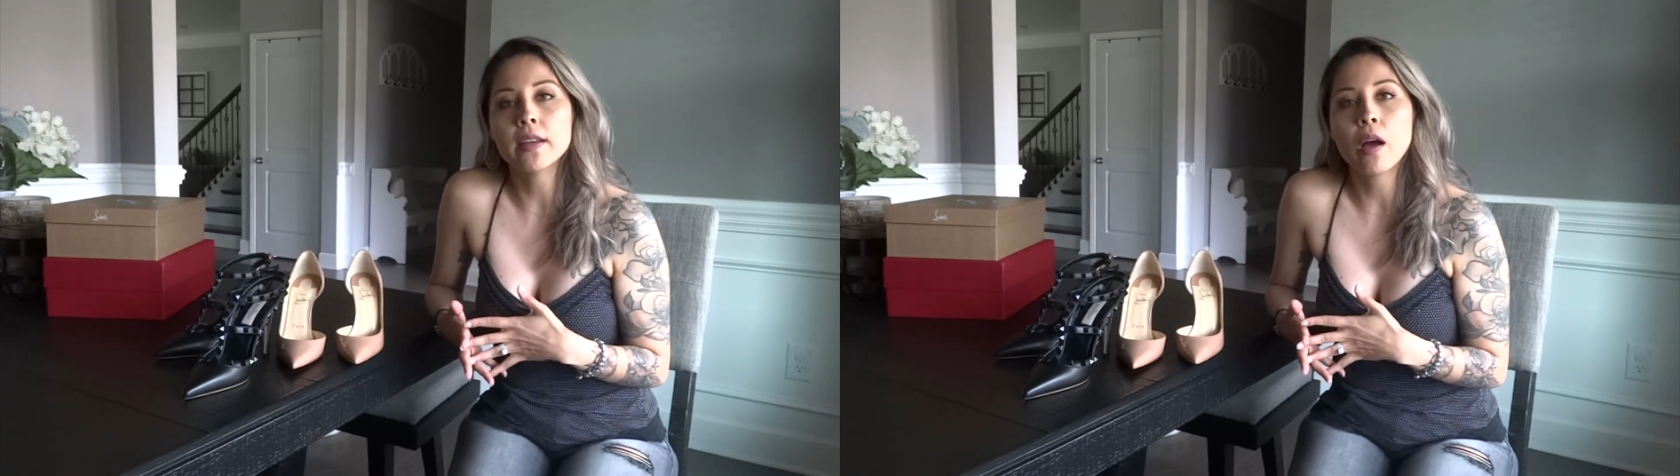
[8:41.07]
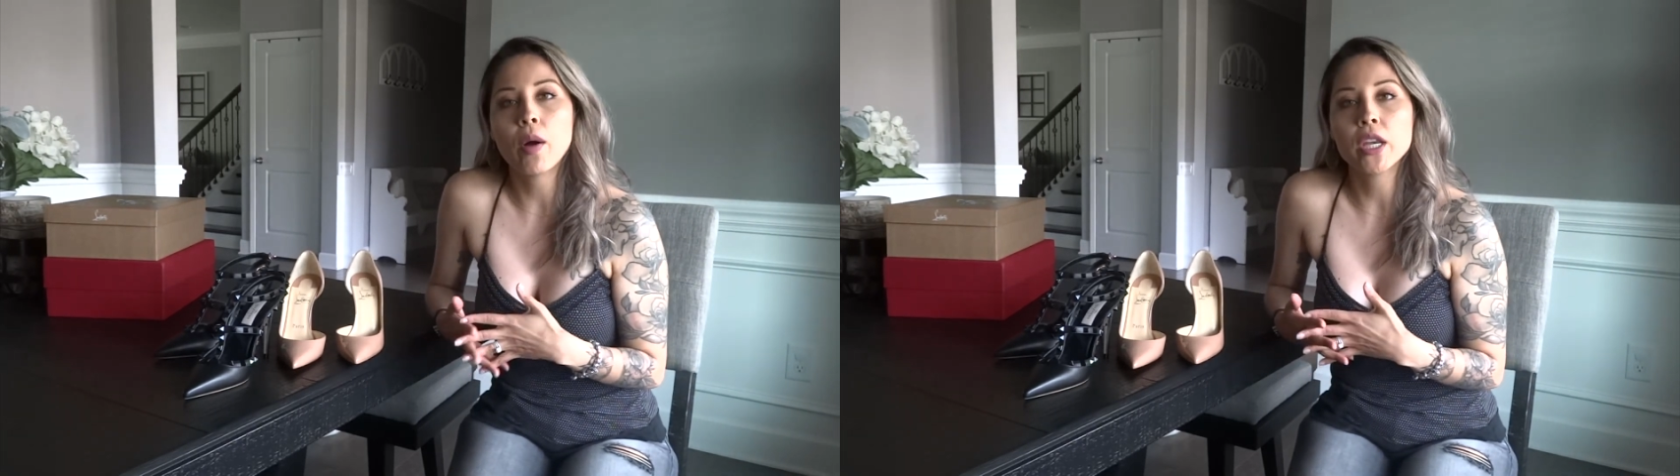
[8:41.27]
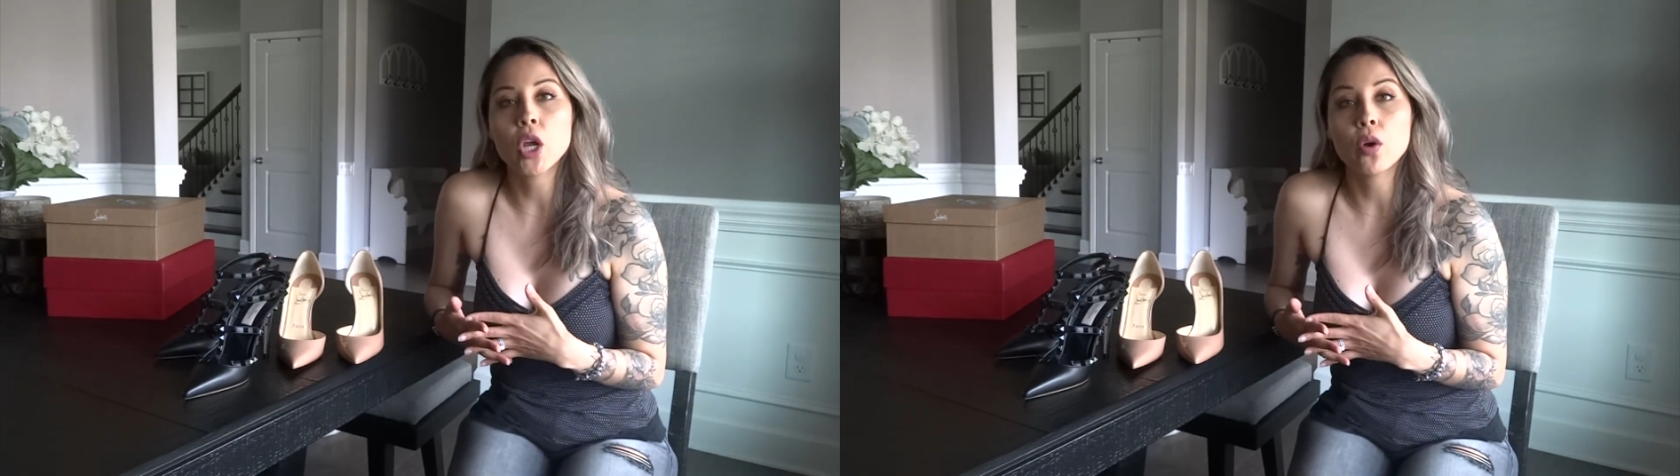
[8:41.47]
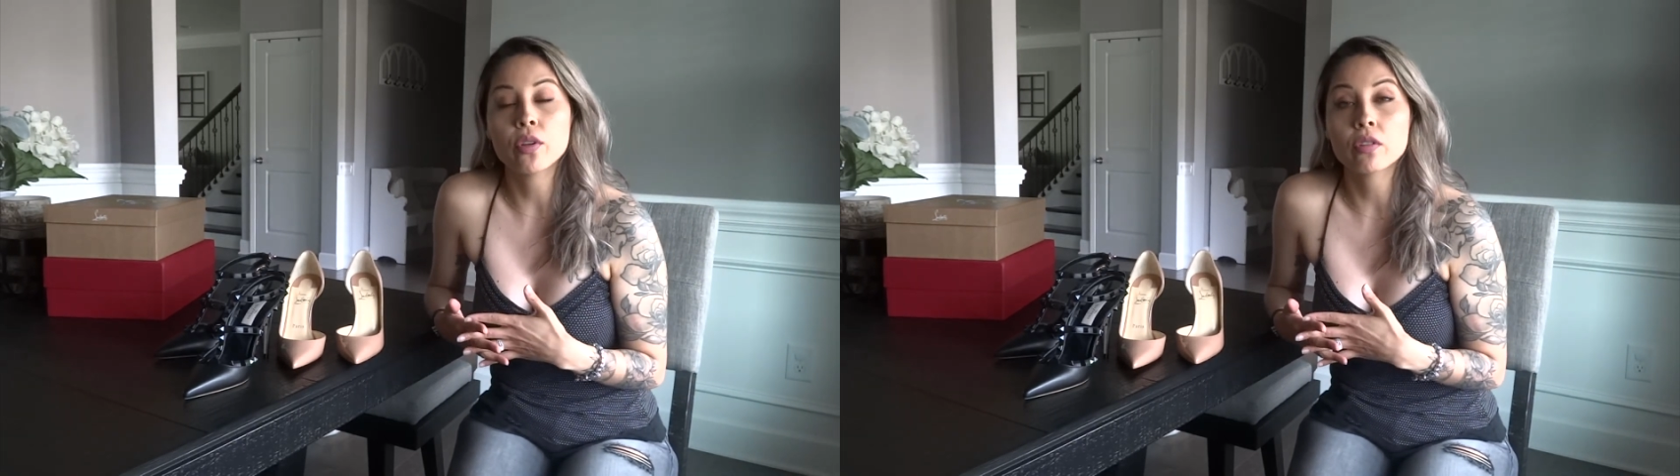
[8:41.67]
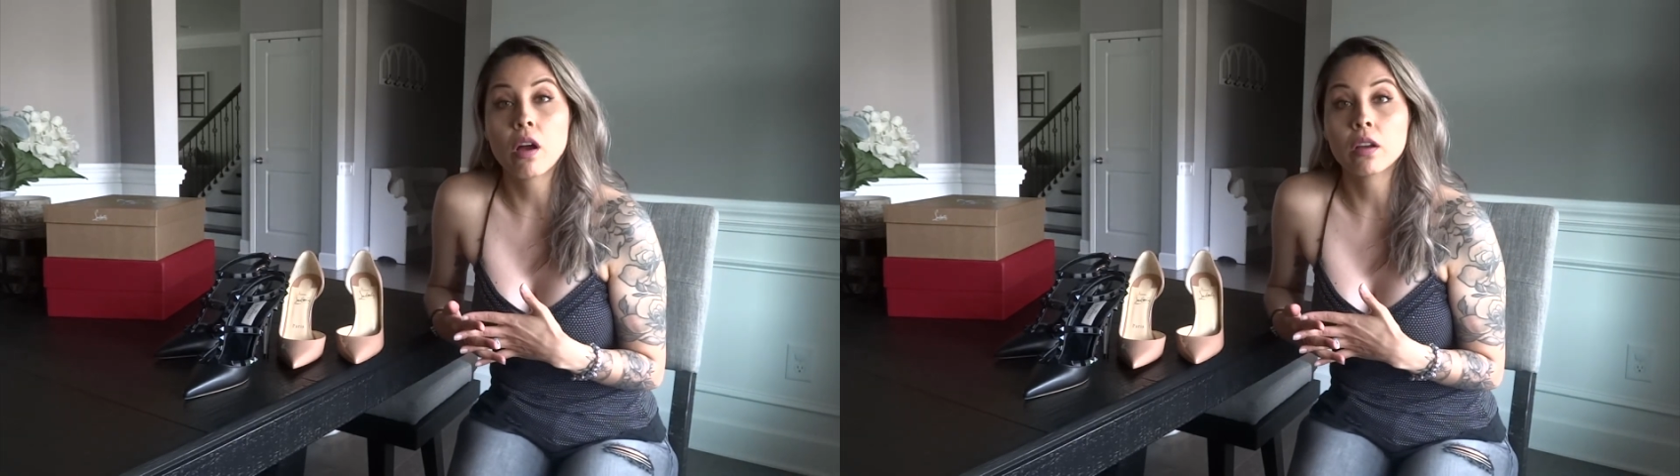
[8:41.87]
Now I know
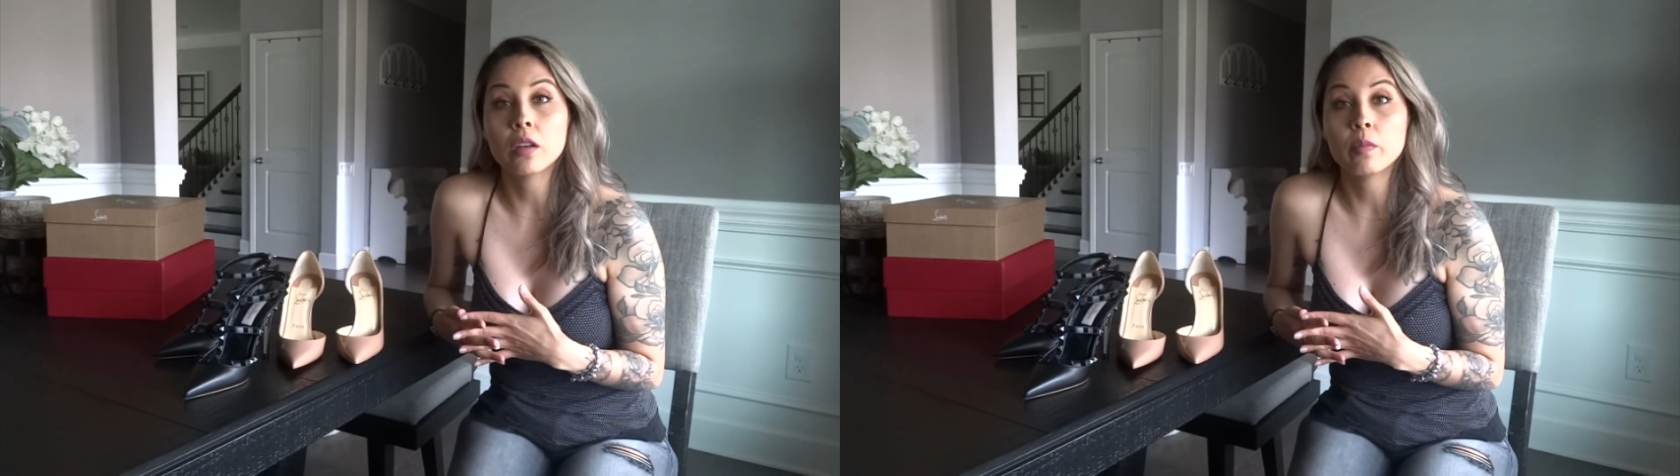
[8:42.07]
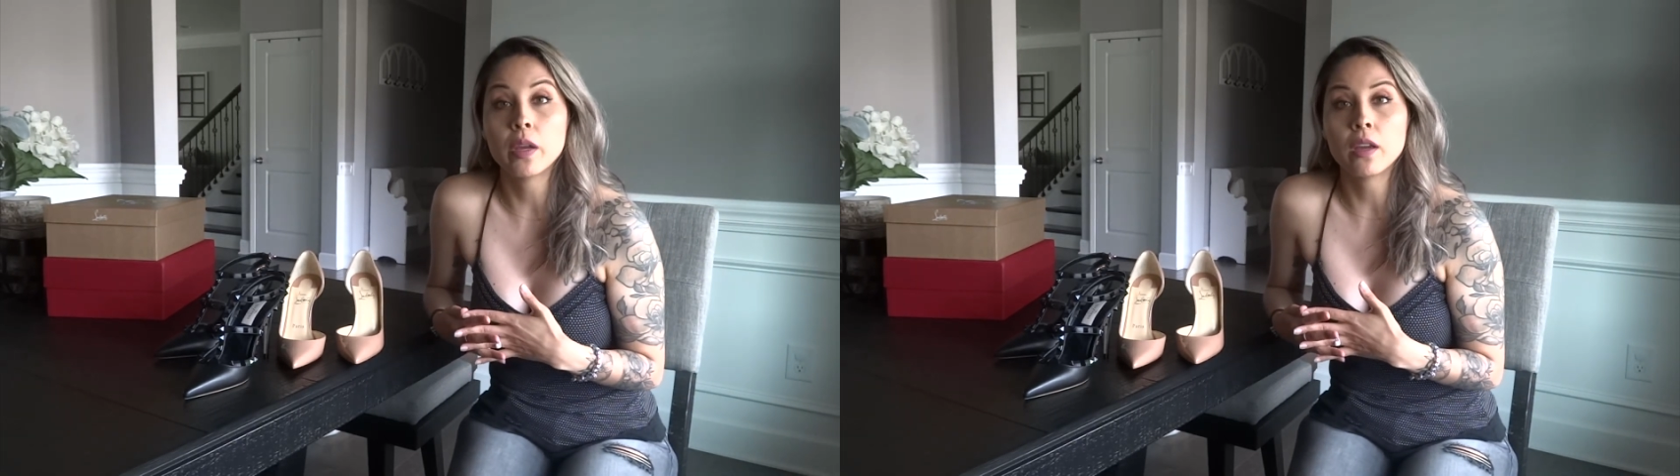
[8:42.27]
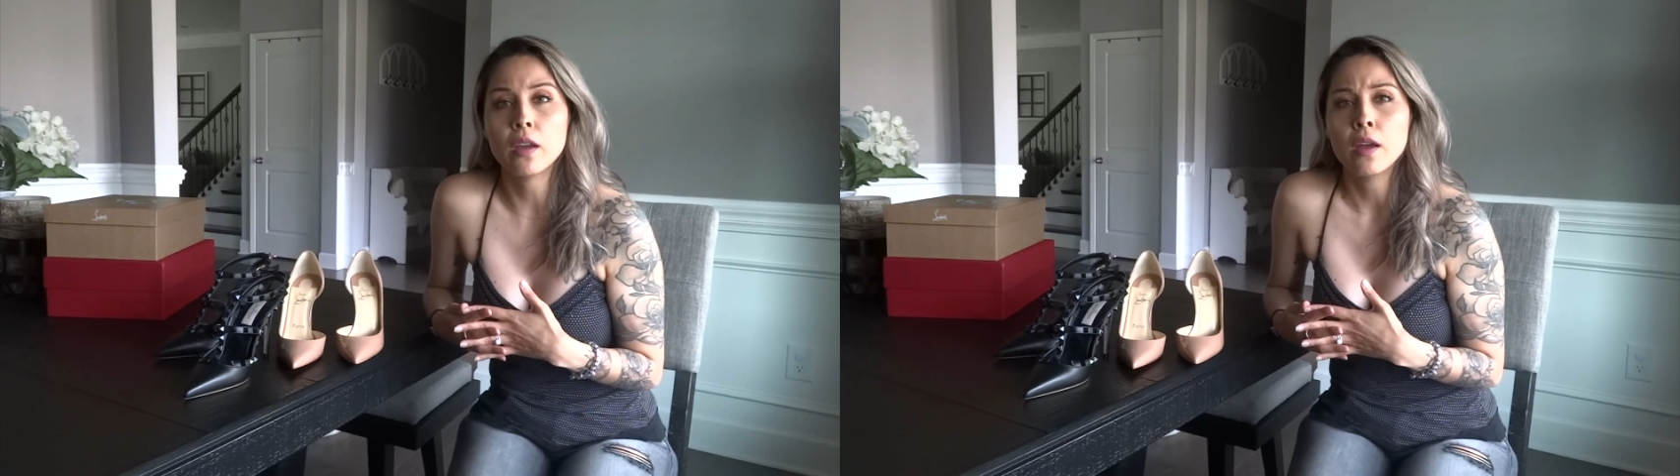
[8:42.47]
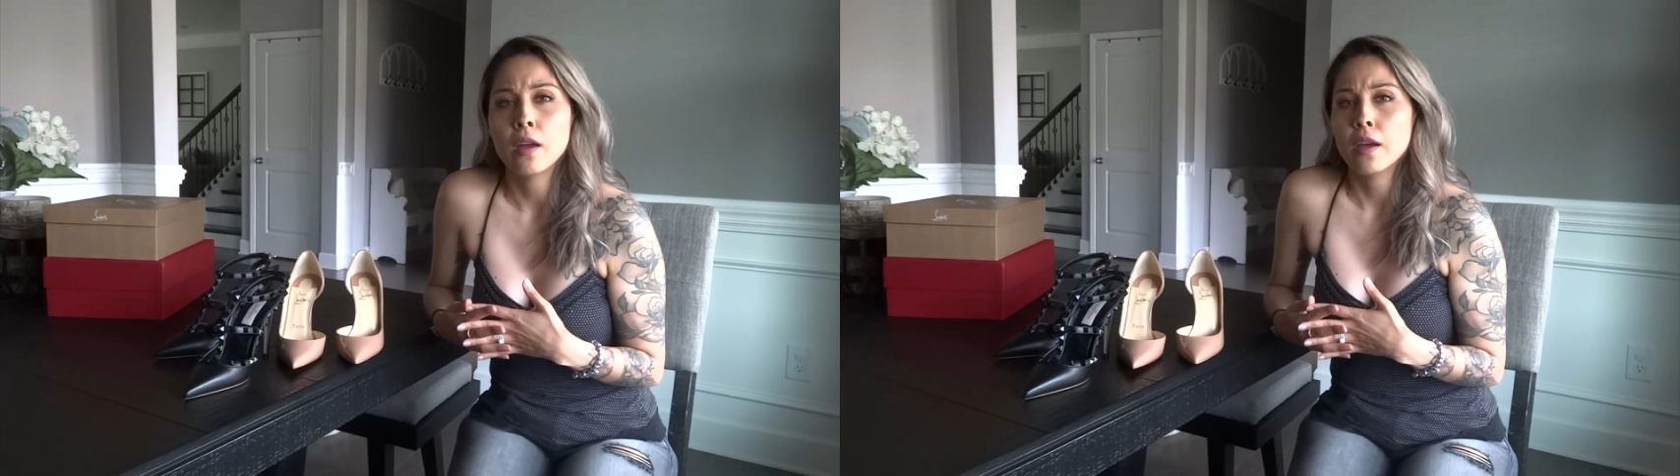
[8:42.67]
they're not going to be